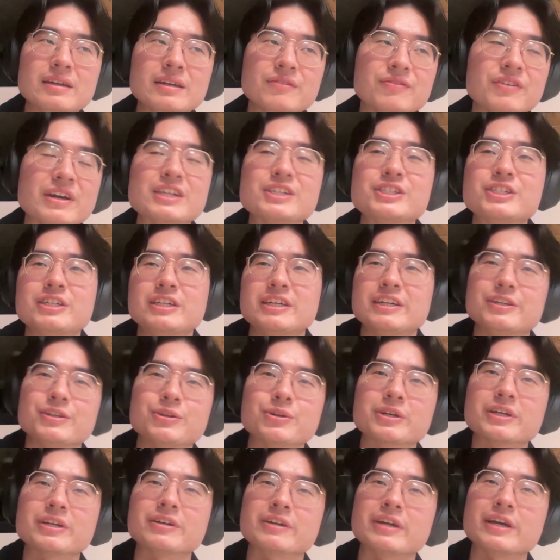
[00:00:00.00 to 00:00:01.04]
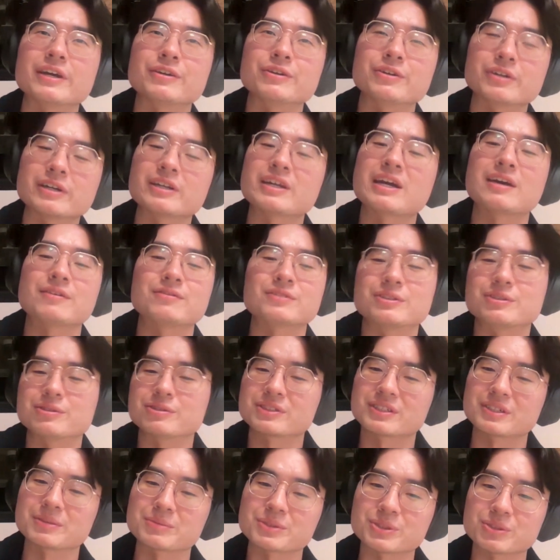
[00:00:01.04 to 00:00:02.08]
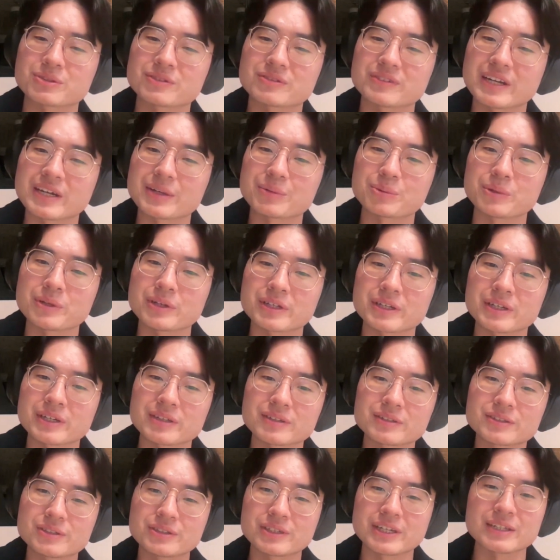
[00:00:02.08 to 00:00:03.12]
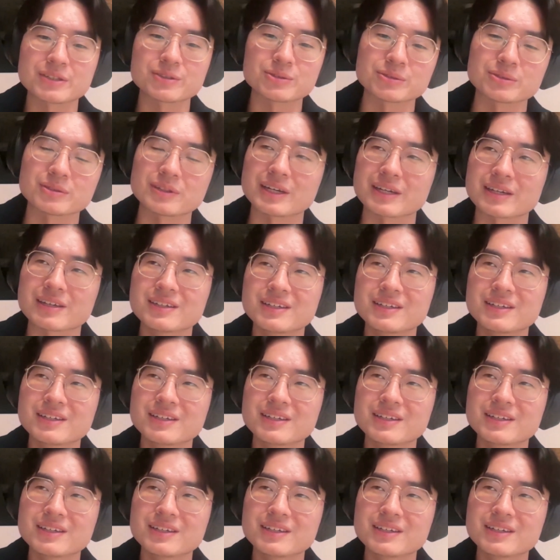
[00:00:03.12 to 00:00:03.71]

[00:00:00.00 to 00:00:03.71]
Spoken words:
eventually in your career, you're going to have to do some sort of networking to get to